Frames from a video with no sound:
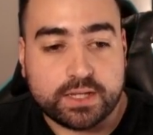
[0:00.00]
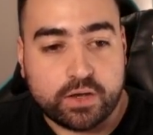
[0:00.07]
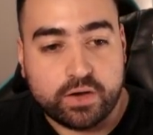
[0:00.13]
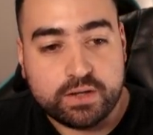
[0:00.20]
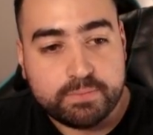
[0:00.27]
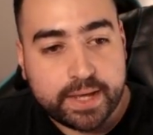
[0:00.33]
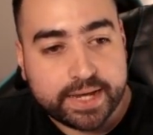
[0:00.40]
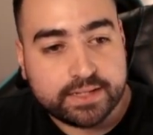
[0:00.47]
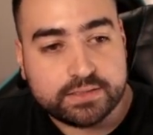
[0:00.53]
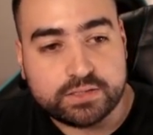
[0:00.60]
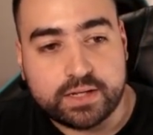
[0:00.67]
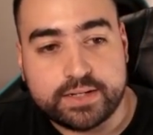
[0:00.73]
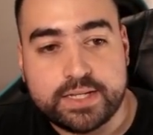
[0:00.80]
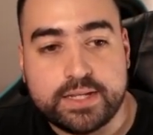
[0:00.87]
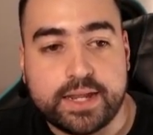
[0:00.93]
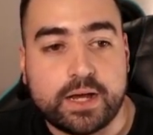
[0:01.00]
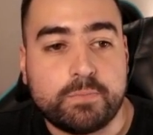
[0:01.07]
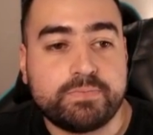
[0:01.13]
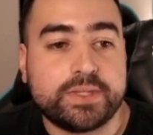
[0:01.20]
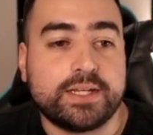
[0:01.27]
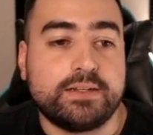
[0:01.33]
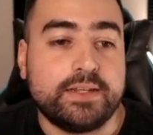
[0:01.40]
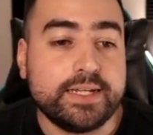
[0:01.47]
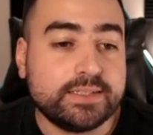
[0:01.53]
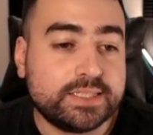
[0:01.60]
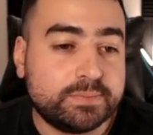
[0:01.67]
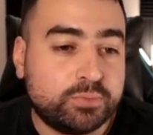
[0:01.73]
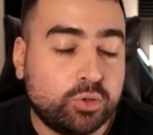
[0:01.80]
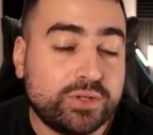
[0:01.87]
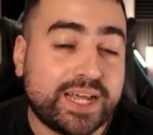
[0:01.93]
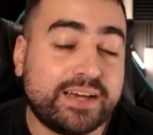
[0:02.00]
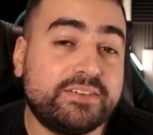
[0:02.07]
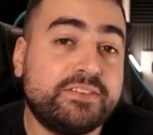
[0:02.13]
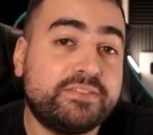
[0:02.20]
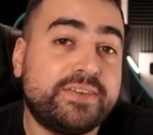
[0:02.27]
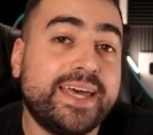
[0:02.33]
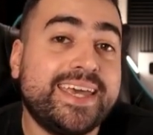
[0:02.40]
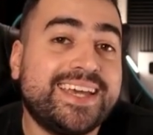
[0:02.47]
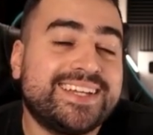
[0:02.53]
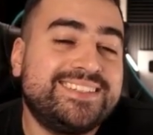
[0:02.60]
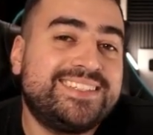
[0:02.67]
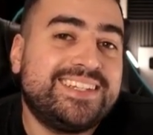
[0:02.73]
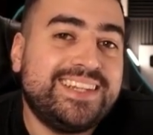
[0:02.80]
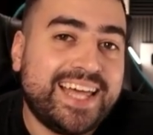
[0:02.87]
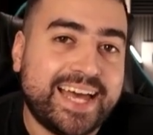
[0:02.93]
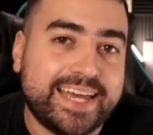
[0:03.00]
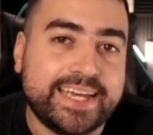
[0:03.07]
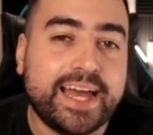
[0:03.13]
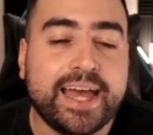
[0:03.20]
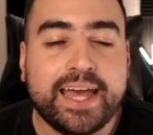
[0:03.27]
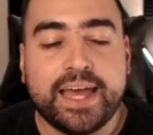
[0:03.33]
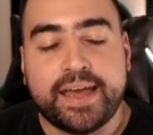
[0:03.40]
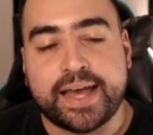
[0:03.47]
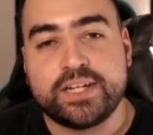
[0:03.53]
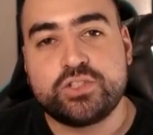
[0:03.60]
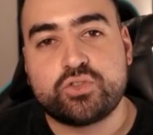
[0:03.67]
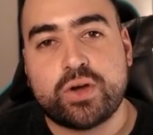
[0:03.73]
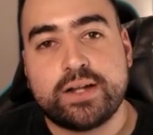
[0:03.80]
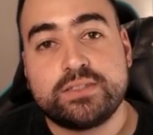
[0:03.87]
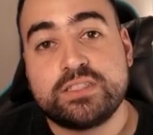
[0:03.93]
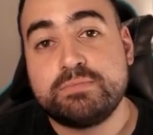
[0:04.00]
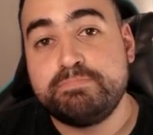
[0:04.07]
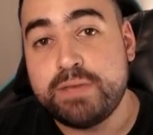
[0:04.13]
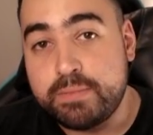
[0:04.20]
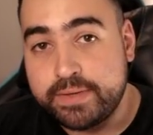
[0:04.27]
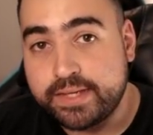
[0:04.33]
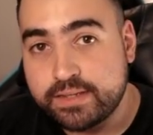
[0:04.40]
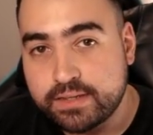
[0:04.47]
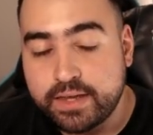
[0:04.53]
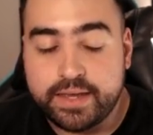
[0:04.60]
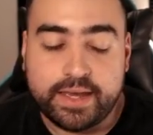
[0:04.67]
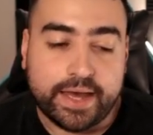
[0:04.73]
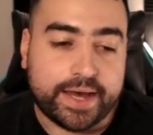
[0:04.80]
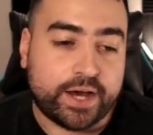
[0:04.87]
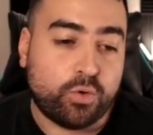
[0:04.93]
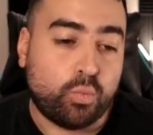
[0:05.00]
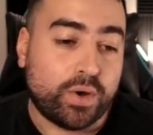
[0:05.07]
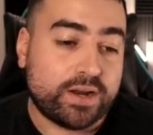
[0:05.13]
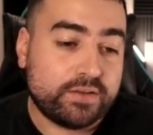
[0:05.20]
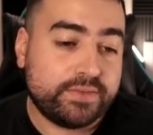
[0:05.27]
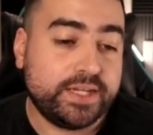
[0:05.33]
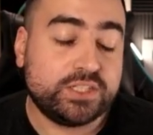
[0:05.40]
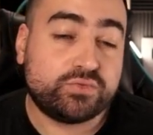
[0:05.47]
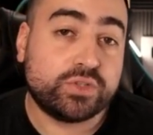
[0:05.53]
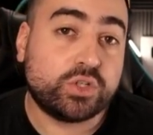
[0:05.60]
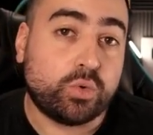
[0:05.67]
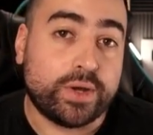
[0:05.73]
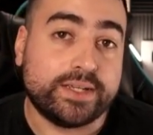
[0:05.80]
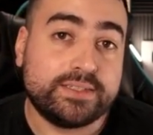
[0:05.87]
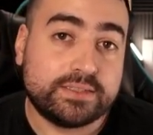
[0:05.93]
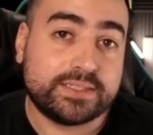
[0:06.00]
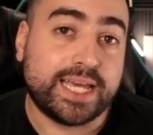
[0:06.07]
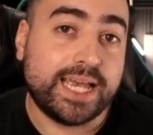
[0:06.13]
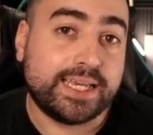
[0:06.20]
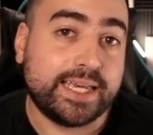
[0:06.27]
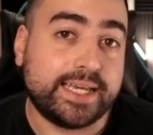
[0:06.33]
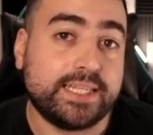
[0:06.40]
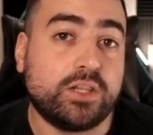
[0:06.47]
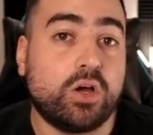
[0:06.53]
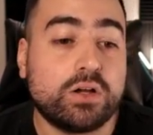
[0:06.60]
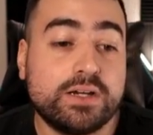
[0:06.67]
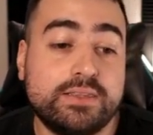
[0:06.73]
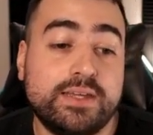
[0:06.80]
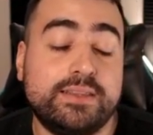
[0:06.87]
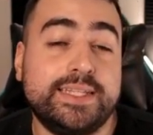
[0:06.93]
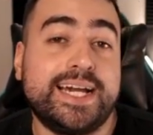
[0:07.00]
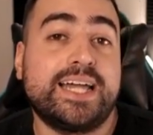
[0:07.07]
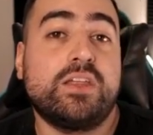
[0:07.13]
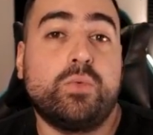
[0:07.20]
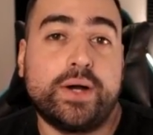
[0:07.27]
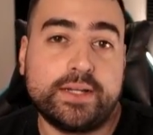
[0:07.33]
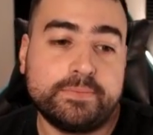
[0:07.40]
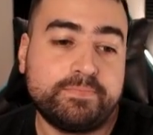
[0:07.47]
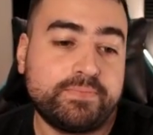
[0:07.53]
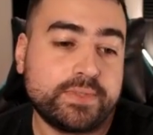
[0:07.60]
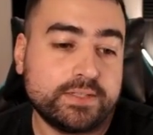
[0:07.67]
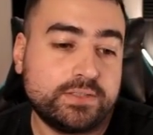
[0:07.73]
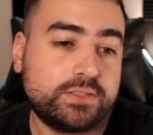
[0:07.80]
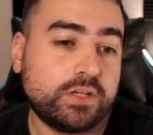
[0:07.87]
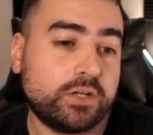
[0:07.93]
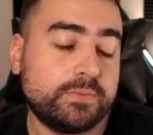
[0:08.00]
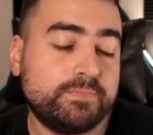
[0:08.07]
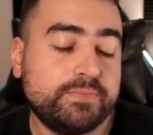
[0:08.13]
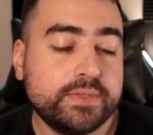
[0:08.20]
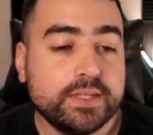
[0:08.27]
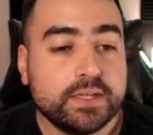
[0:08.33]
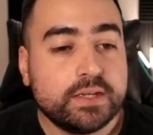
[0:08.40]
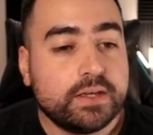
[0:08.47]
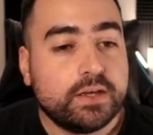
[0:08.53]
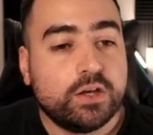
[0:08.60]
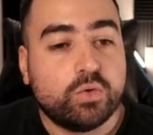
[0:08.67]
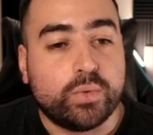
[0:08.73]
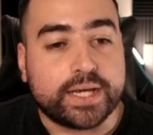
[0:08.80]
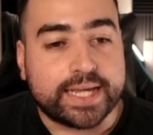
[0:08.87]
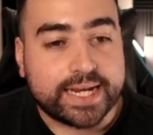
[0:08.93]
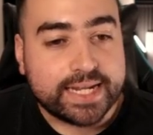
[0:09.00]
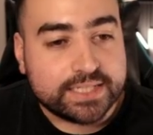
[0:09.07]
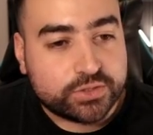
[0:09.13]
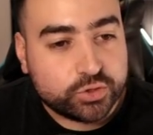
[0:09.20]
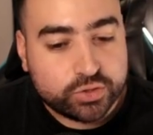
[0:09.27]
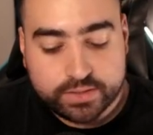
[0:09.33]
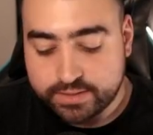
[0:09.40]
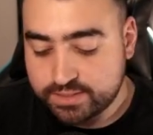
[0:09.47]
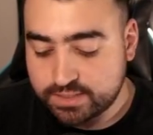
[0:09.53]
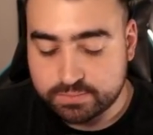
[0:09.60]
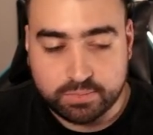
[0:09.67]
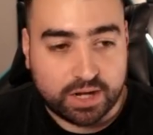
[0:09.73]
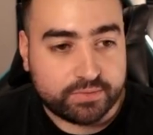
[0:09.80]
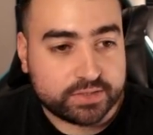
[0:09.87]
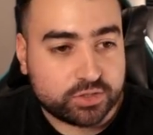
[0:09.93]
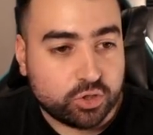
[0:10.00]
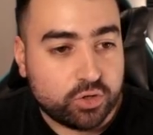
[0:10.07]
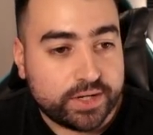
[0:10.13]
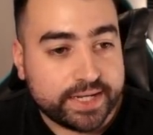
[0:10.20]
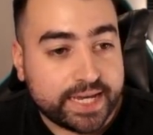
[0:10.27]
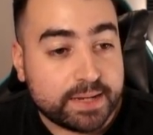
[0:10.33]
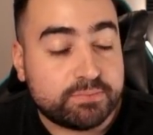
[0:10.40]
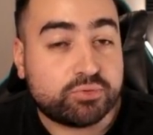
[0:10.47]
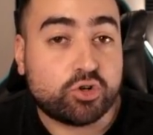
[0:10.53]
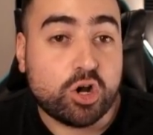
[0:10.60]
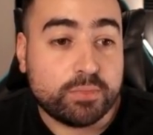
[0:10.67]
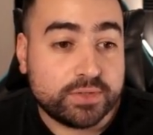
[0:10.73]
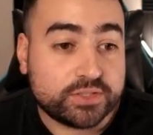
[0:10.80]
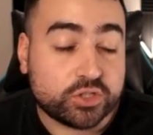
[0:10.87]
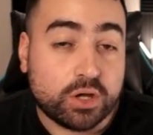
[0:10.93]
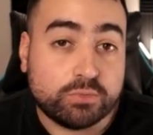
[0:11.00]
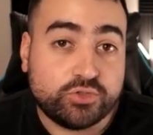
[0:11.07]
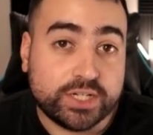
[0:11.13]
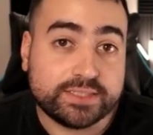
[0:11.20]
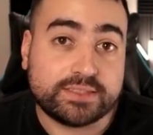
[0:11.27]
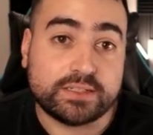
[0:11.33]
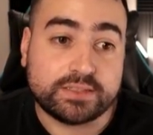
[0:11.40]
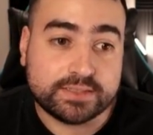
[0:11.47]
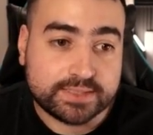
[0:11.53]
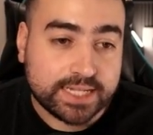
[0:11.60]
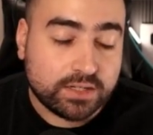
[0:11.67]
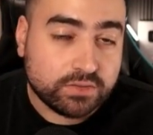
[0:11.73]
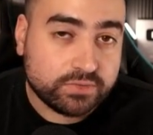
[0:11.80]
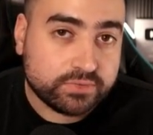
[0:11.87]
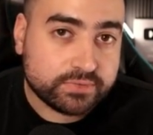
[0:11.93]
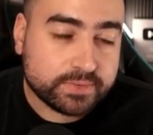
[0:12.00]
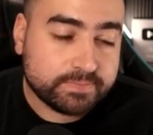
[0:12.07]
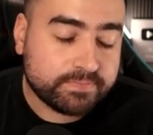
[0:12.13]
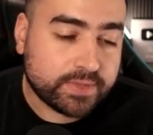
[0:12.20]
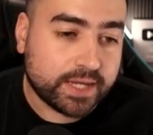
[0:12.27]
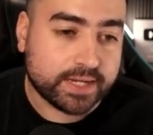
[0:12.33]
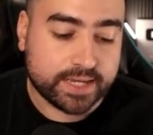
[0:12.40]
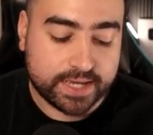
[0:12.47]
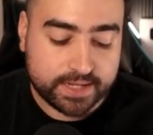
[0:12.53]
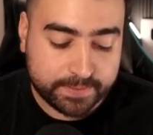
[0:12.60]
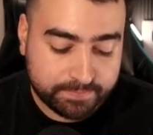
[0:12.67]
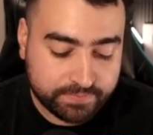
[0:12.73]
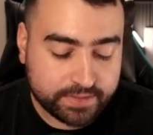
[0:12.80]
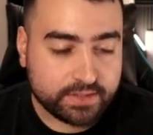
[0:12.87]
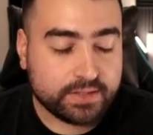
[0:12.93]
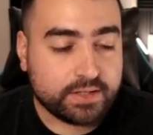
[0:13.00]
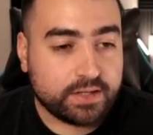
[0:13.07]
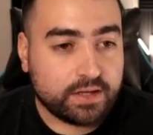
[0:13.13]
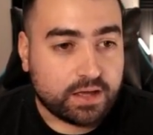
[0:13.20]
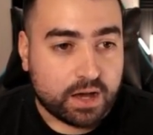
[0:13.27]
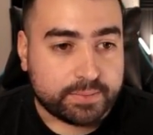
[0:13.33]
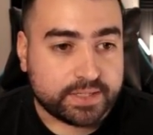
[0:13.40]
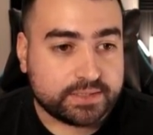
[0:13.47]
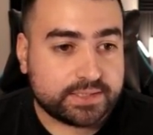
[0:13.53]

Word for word: going back inside here now, let's put a fake delay and try to mimic uh, one of these requests taking longer than the other one. So we're going to do this by returning a promise object itself. Okay. I'm going to